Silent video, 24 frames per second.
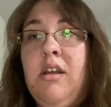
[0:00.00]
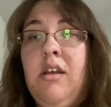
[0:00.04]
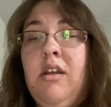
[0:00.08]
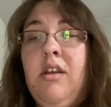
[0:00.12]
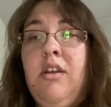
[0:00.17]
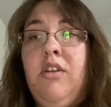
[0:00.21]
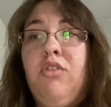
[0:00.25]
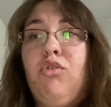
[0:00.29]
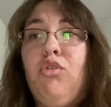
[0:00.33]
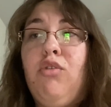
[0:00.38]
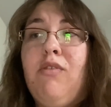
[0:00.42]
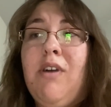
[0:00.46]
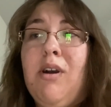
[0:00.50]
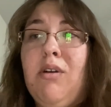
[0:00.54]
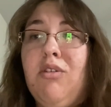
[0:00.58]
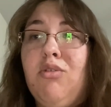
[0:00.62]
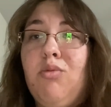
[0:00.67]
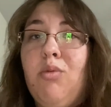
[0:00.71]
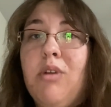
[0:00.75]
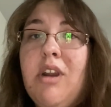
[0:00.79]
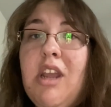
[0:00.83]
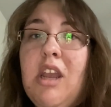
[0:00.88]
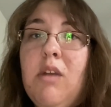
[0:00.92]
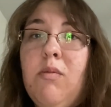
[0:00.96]
So if I was
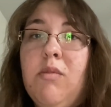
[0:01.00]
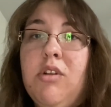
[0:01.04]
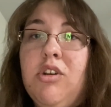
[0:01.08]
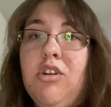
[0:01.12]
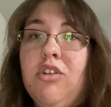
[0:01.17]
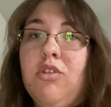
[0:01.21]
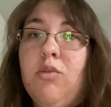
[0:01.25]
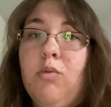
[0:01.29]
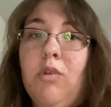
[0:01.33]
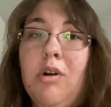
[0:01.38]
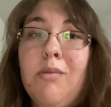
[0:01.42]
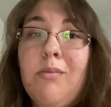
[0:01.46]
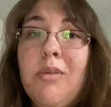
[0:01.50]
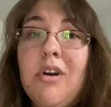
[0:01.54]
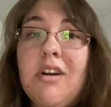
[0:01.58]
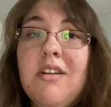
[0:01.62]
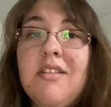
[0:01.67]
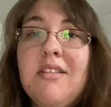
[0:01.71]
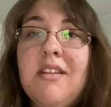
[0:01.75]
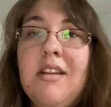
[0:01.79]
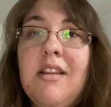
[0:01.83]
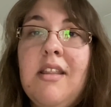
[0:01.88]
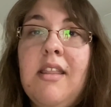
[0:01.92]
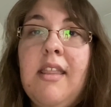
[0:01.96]
working with just one
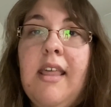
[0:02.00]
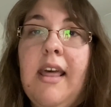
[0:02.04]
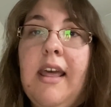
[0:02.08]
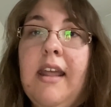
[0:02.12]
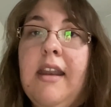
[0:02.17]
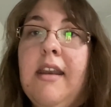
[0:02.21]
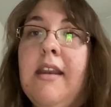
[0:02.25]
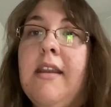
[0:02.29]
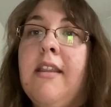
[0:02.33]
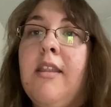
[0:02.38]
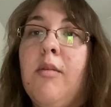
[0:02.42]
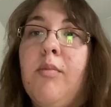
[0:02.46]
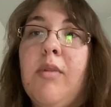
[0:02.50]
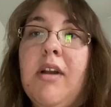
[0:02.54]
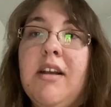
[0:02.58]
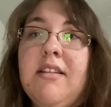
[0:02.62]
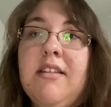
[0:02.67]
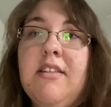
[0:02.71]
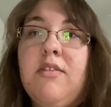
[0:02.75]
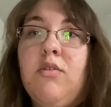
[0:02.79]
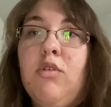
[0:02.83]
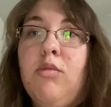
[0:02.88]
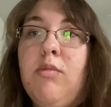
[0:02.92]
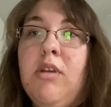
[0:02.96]
person, then the
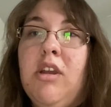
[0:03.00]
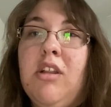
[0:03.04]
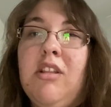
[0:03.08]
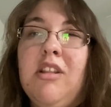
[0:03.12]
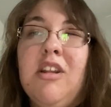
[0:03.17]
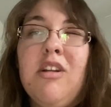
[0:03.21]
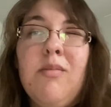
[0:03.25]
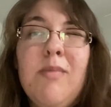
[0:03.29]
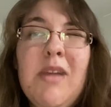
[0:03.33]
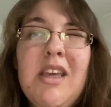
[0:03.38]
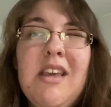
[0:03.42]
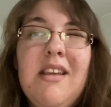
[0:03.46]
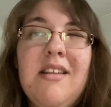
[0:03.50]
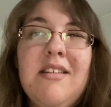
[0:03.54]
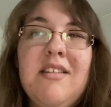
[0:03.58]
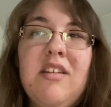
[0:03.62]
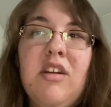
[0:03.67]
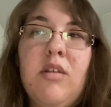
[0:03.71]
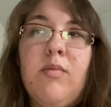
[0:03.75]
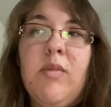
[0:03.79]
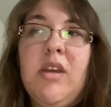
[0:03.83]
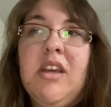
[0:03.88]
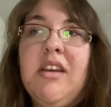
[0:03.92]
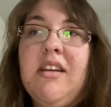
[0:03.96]
process would be a little bit
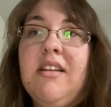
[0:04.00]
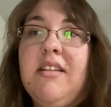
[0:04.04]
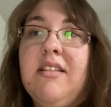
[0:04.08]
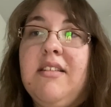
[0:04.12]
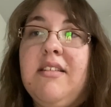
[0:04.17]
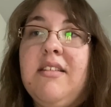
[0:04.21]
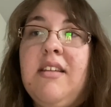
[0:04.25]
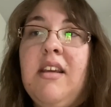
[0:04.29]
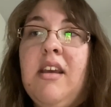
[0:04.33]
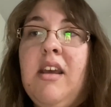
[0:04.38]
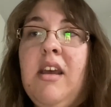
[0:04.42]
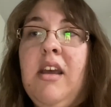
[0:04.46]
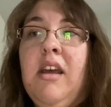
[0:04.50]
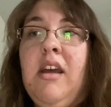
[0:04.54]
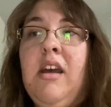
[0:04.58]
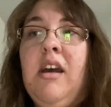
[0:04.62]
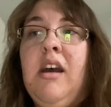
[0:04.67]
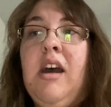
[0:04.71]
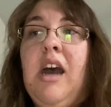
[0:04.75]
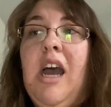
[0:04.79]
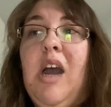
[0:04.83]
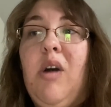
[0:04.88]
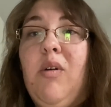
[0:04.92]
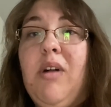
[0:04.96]
easier because
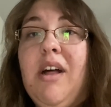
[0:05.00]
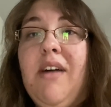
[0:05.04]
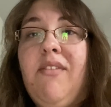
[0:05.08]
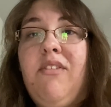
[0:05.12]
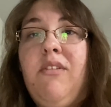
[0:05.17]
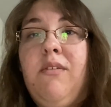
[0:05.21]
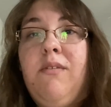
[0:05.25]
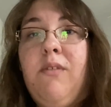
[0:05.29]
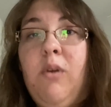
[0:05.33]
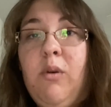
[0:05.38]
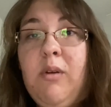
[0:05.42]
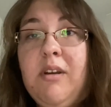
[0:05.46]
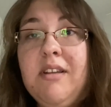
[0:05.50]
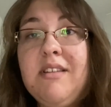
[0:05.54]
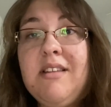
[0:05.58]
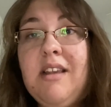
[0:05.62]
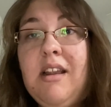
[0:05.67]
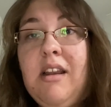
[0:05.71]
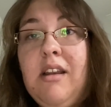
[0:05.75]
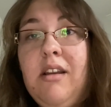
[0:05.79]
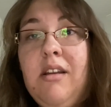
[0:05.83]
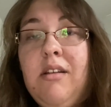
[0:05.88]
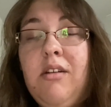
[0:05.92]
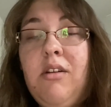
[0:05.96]
I will have to focus
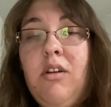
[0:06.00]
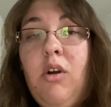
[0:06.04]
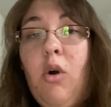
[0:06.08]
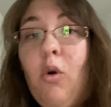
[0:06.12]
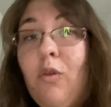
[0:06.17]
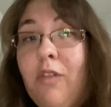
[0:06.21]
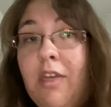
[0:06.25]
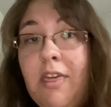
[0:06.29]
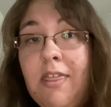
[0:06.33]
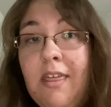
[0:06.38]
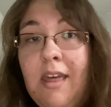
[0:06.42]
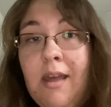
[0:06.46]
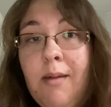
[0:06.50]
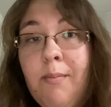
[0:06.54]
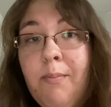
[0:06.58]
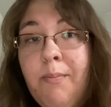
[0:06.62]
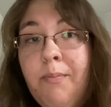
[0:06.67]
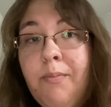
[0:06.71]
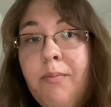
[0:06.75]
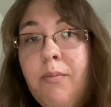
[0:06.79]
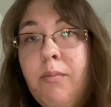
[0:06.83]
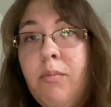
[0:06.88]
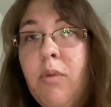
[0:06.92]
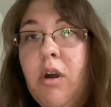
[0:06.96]
on only
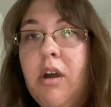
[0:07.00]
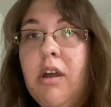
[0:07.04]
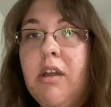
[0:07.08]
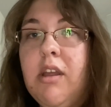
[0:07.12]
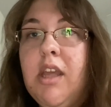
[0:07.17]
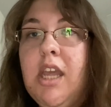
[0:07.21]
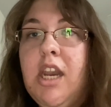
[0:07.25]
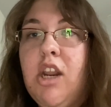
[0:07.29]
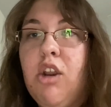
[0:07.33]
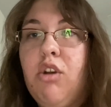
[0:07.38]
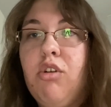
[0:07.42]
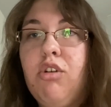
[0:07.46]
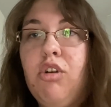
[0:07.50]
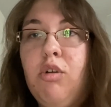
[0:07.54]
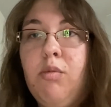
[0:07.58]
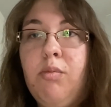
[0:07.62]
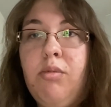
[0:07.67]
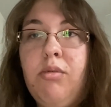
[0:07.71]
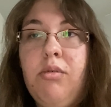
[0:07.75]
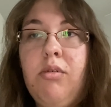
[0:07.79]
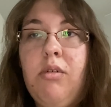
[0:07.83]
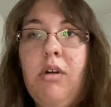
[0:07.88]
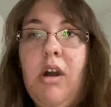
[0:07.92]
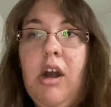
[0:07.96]
them. But in a
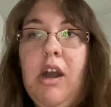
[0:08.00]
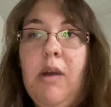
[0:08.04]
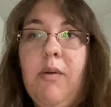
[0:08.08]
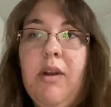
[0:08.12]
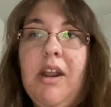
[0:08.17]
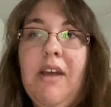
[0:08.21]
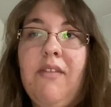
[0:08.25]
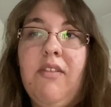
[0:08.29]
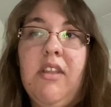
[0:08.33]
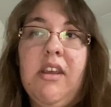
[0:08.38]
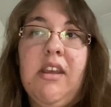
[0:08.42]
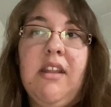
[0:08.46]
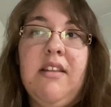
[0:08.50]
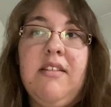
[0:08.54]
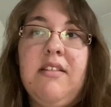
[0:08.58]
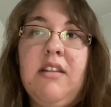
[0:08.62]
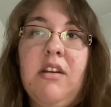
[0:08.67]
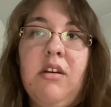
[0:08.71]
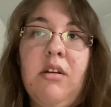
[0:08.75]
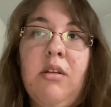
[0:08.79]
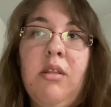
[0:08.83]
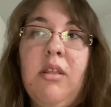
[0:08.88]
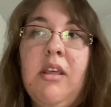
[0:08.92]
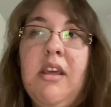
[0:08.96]
group, I would have to
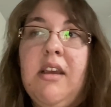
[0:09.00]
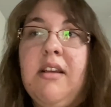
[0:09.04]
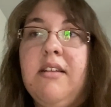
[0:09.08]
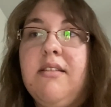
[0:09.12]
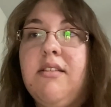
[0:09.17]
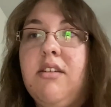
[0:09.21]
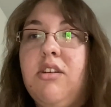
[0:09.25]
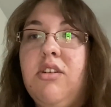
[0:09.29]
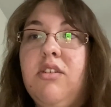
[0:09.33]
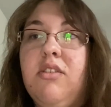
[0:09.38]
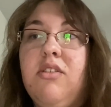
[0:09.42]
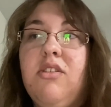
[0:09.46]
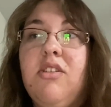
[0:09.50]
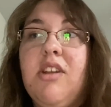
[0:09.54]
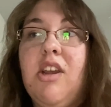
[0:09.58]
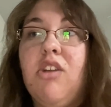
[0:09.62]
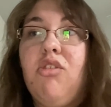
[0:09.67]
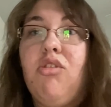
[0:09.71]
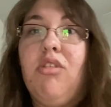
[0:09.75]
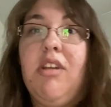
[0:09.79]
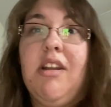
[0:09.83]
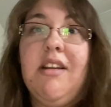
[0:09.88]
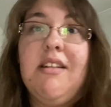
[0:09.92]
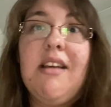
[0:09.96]
consider things such as
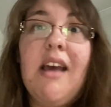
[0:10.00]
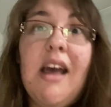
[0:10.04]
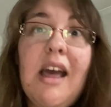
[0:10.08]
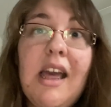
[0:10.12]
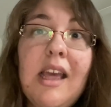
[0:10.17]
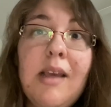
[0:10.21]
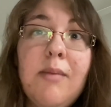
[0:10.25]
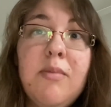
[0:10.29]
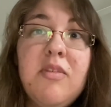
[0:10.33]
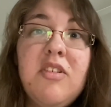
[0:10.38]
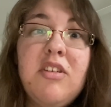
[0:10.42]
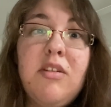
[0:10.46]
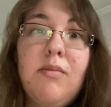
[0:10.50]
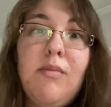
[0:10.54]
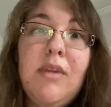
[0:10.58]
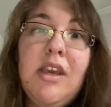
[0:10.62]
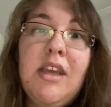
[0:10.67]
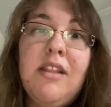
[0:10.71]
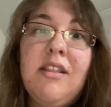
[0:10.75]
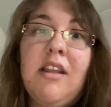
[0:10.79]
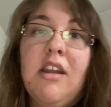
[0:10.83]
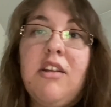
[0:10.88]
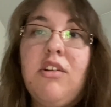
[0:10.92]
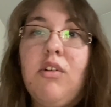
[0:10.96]
scheduling times to
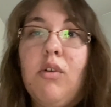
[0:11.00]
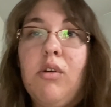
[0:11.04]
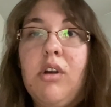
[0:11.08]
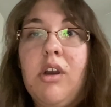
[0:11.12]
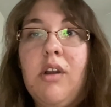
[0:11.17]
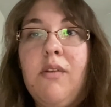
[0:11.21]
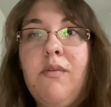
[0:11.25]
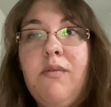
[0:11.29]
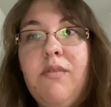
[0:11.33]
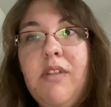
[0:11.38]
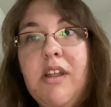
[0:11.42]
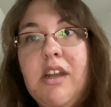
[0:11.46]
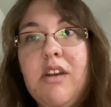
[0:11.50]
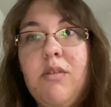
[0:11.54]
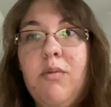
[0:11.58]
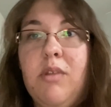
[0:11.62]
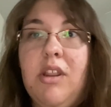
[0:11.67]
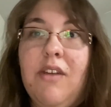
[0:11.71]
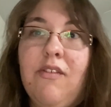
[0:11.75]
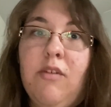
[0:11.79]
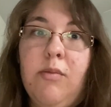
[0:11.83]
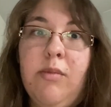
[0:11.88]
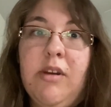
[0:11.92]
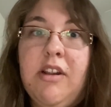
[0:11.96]
meet that don't conflict with
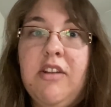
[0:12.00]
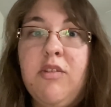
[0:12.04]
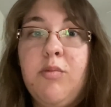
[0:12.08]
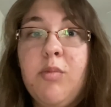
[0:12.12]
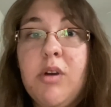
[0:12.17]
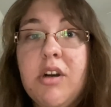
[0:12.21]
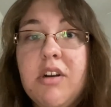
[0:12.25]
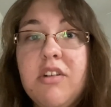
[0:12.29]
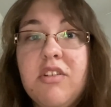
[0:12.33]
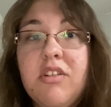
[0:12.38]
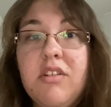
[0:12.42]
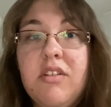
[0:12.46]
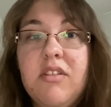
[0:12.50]
everybody's personal